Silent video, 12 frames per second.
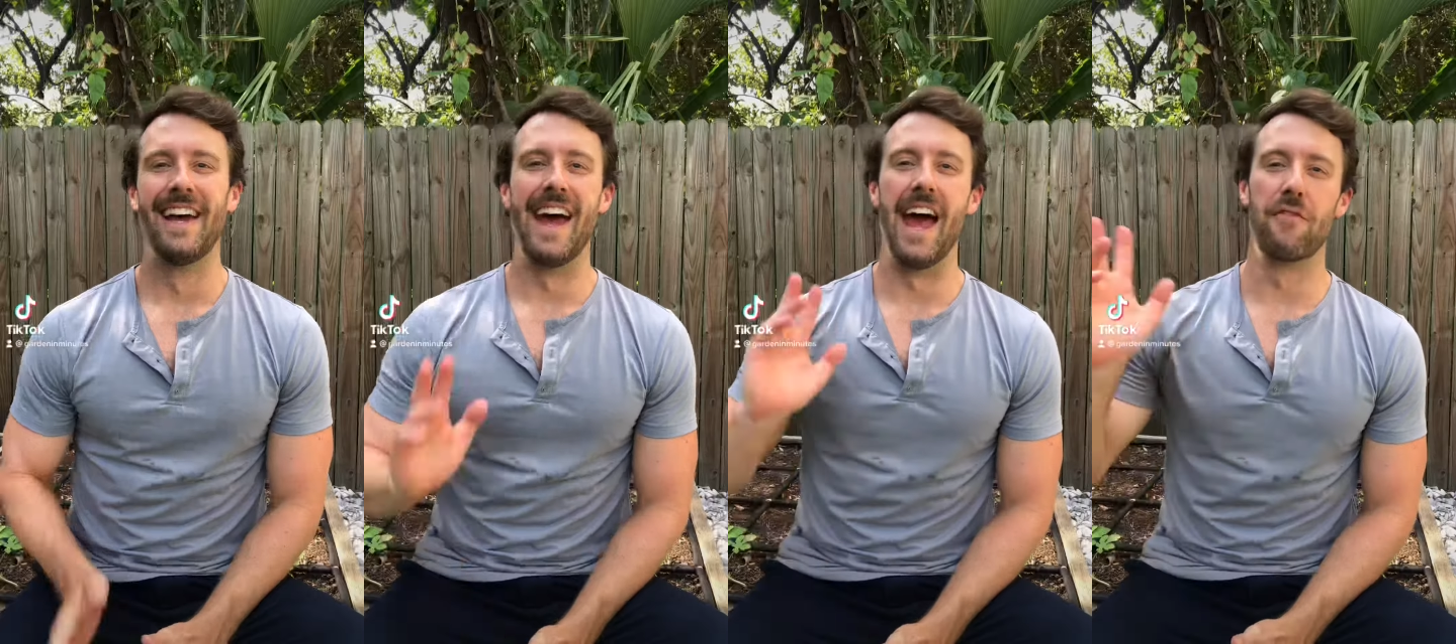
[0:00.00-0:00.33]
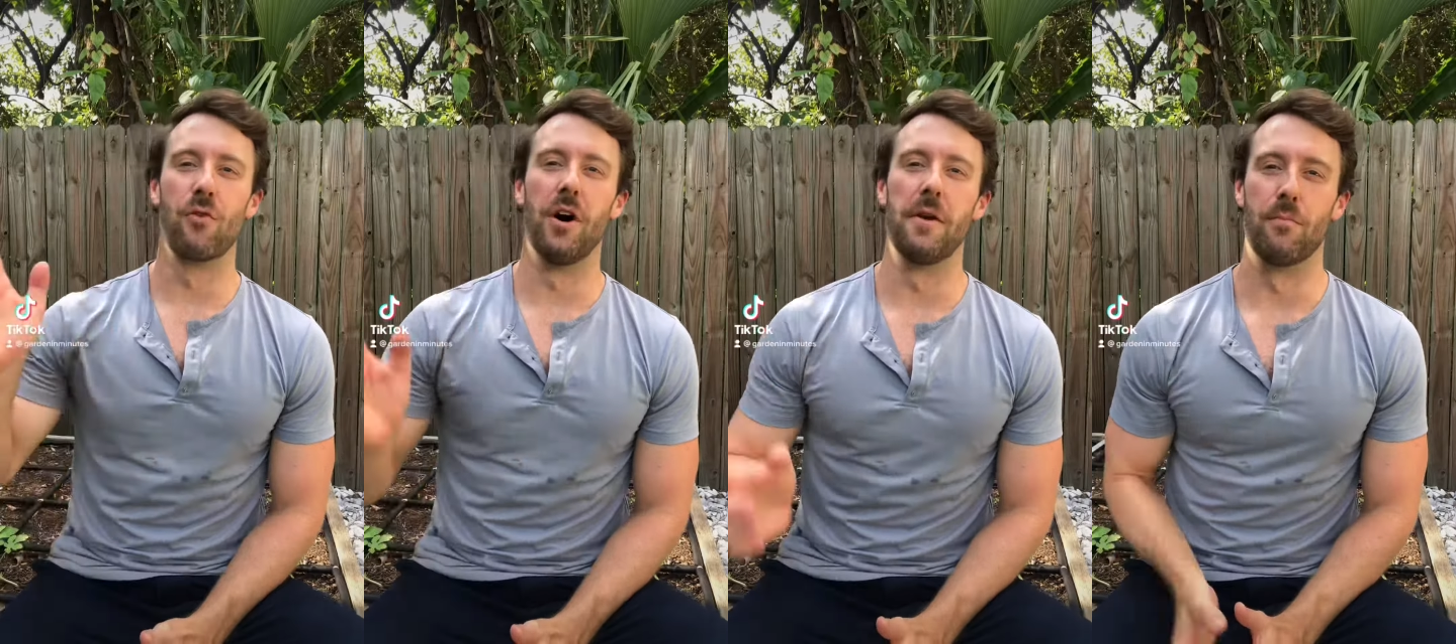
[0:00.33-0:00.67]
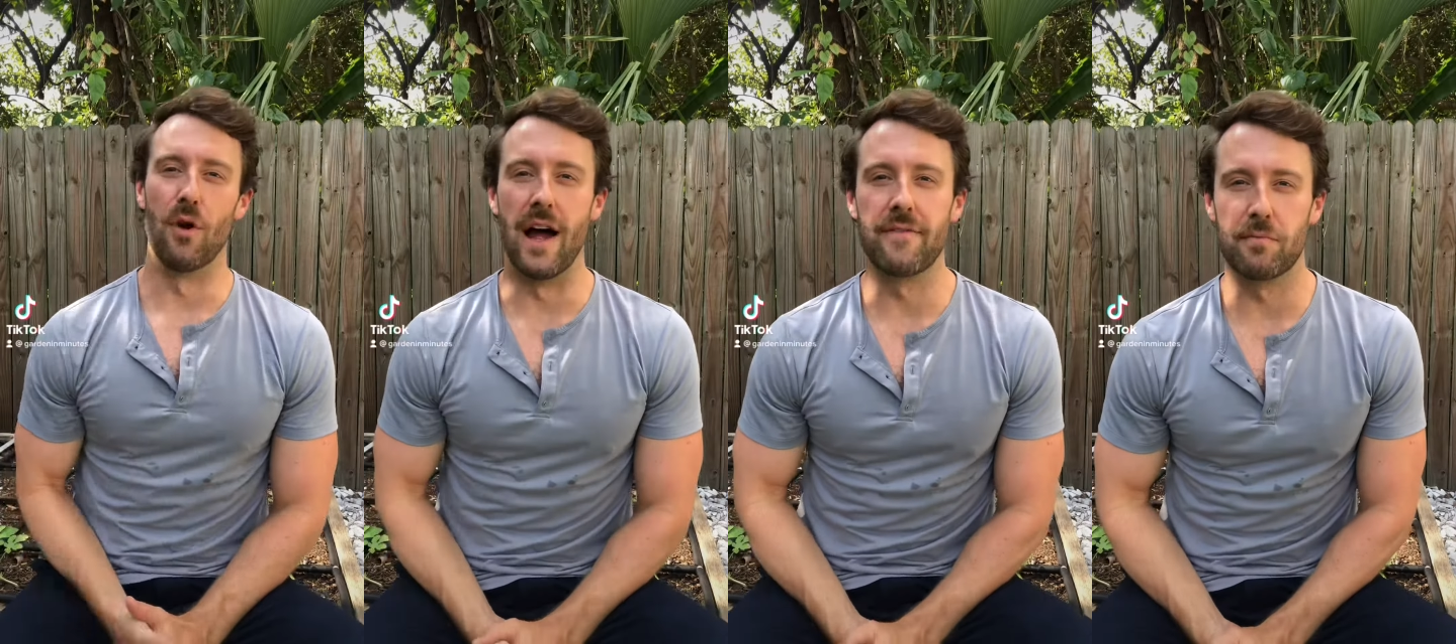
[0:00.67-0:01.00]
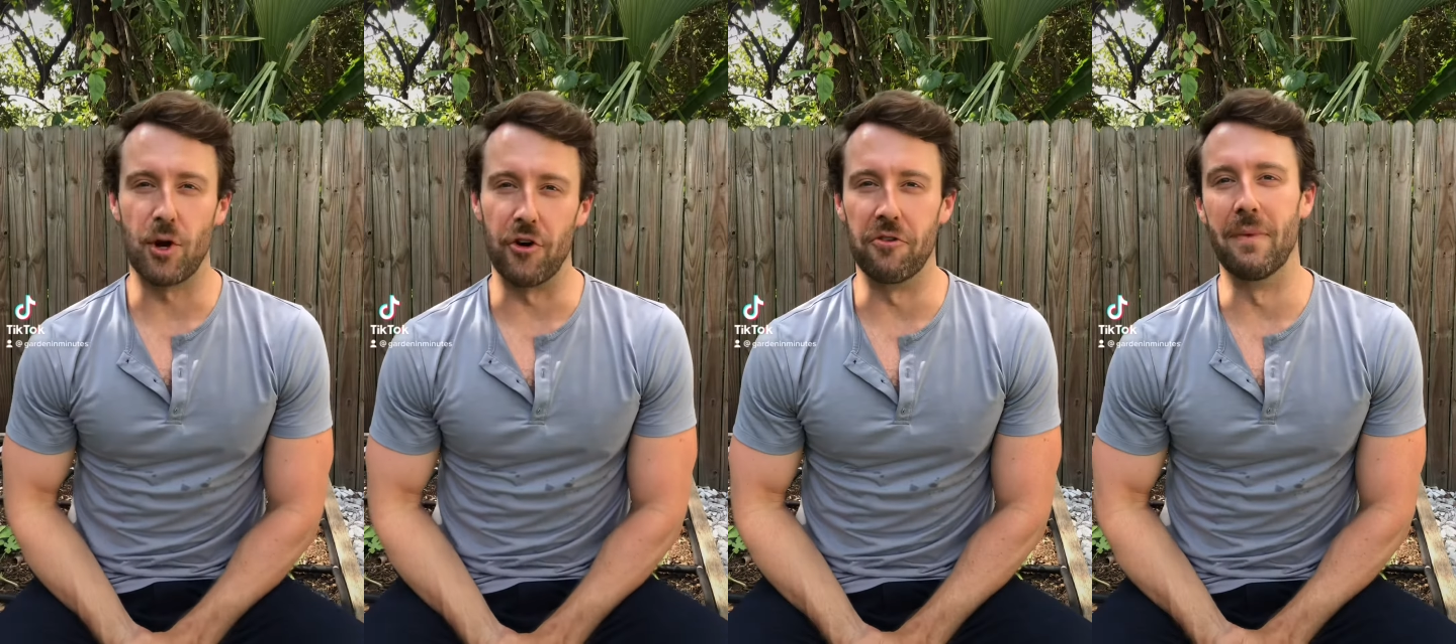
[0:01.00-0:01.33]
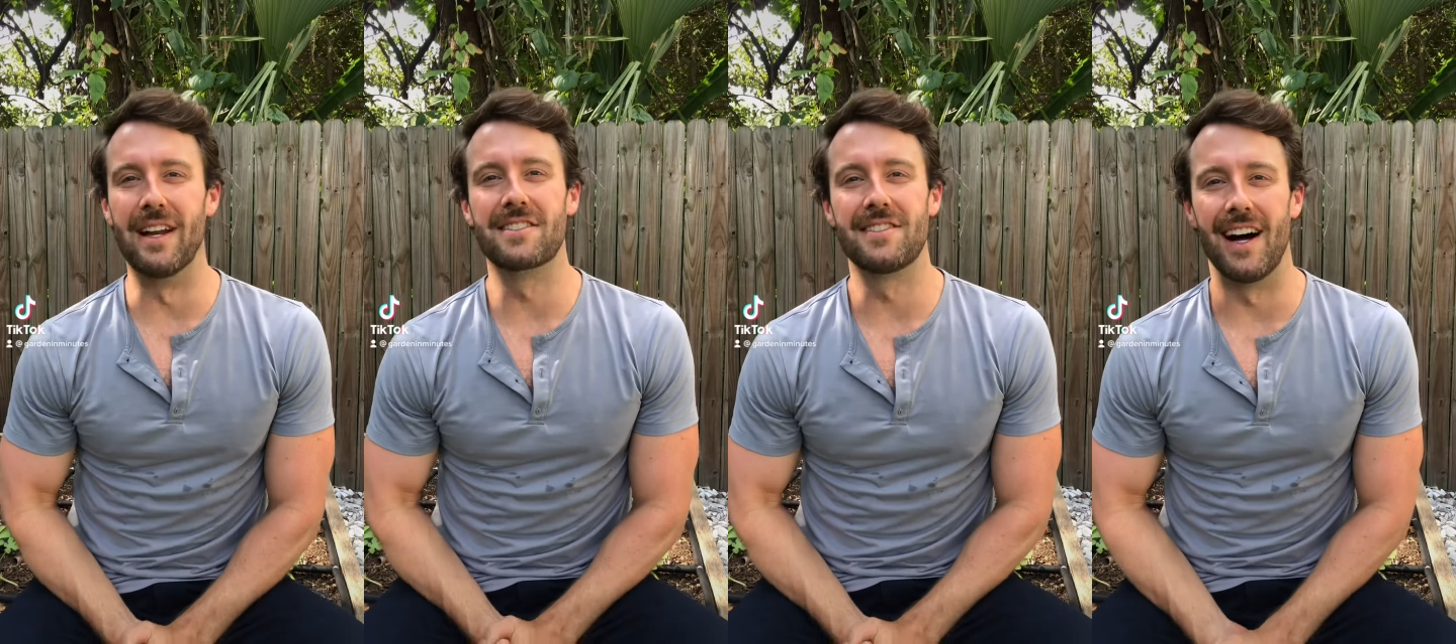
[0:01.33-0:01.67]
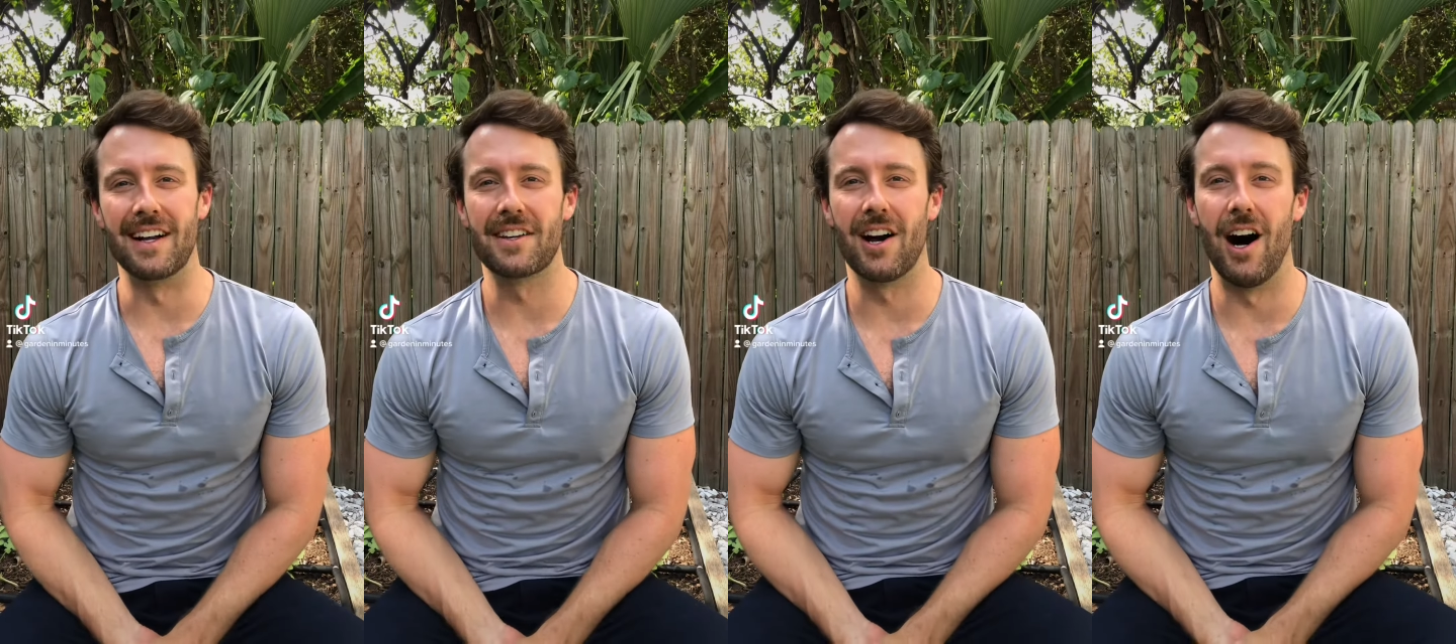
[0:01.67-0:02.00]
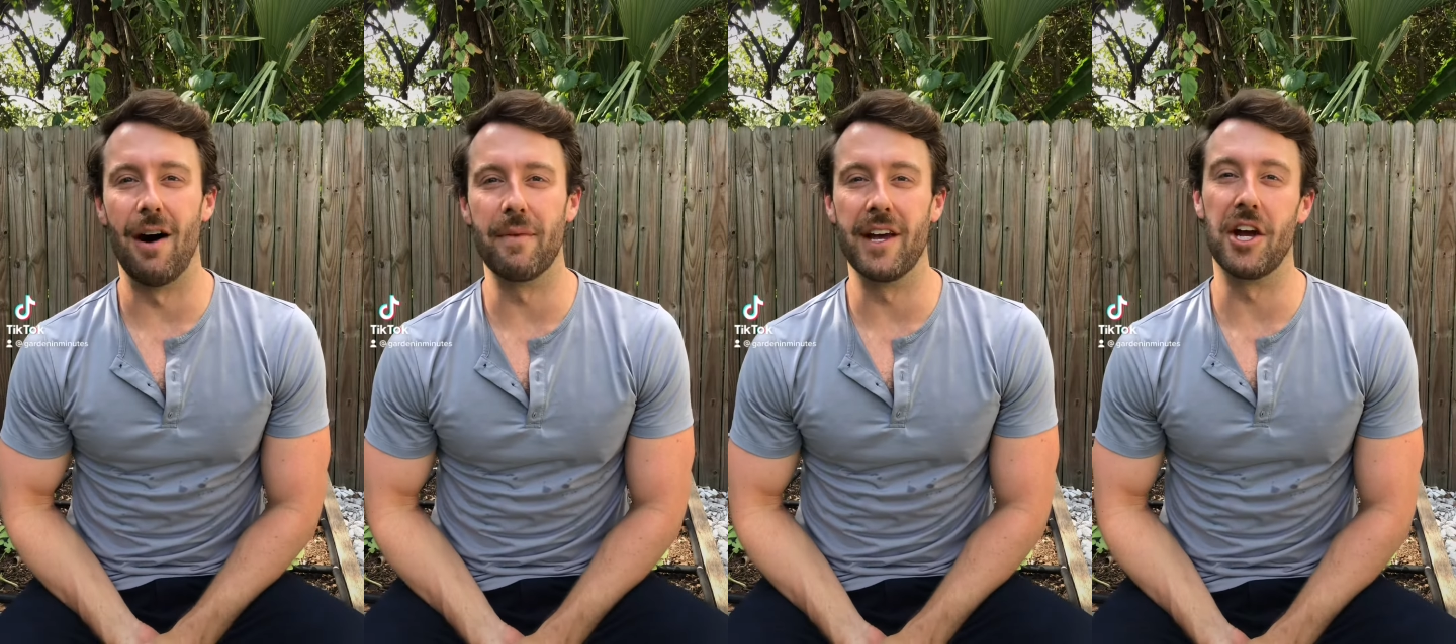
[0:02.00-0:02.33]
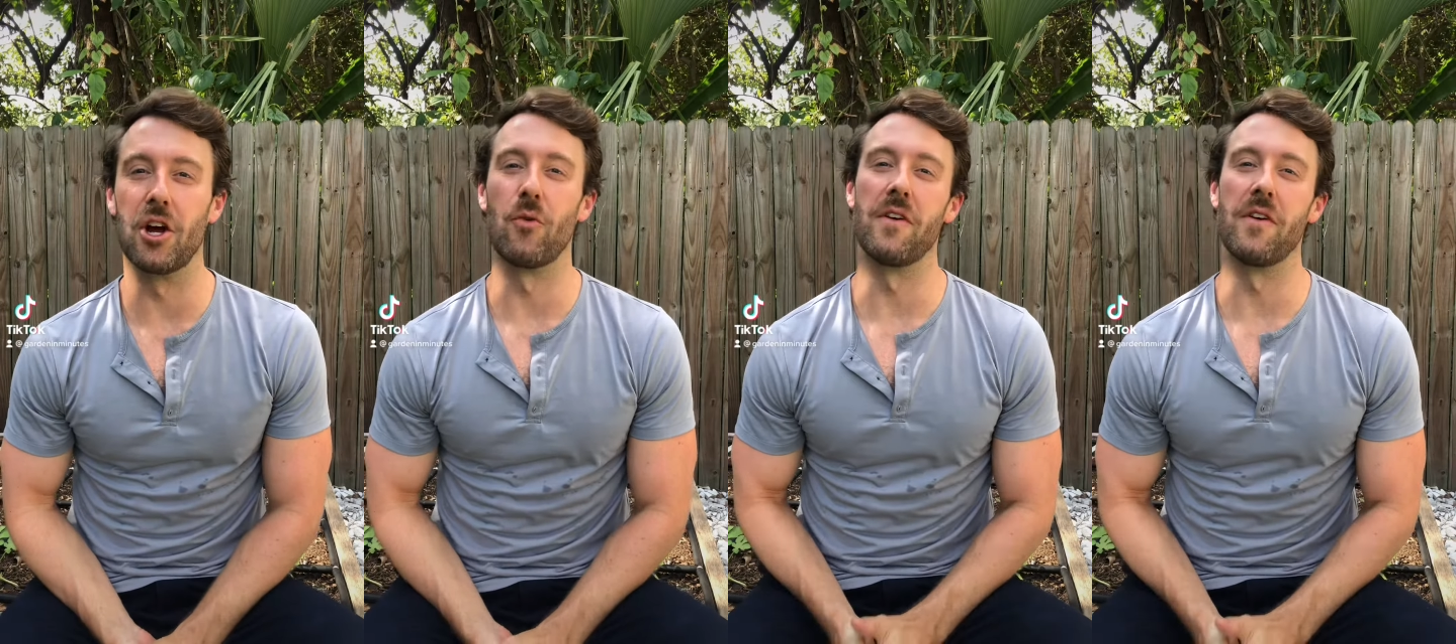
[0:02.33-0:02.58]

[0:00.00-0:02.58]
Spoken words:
Hey everyone, Brian from GardenMinutes.com here.